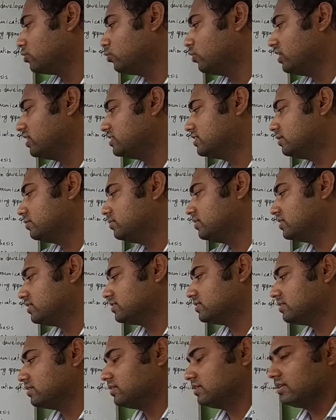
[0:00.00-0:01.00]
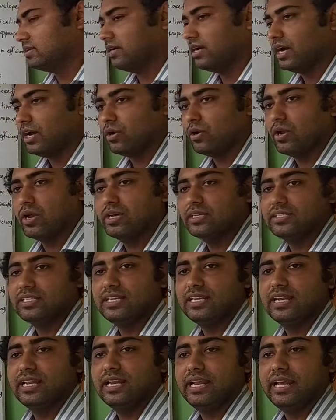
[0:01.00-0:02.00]
Cohesiveness. How does
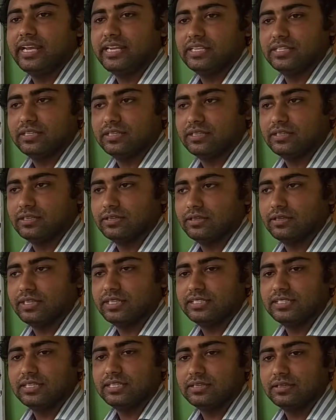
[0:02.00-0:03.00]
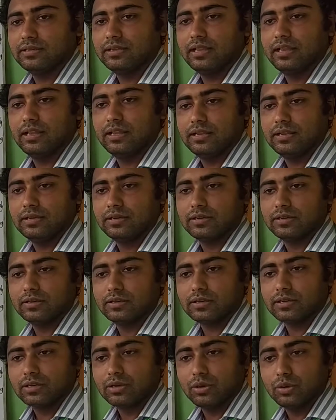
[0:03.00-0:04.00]
he relate? Is it a
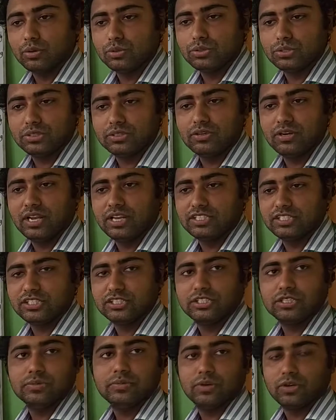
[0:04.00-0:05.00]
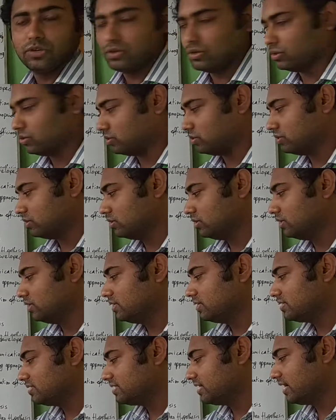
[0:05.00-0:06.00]
close relationship or not?
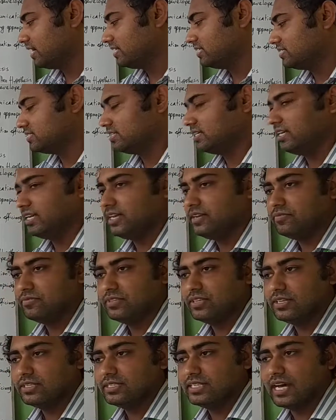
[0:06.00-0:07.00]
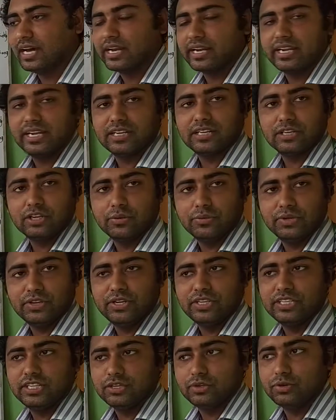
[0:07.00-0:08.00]
Size. If the target
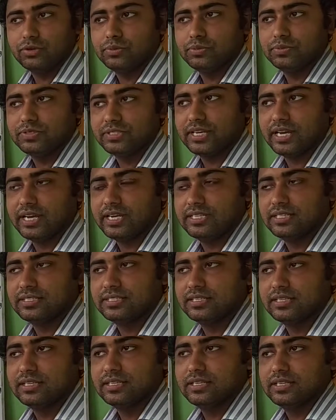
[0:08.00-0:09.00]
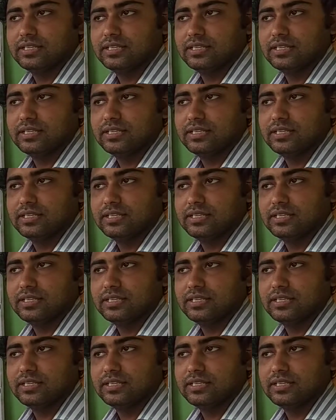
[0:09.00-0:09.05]
community group size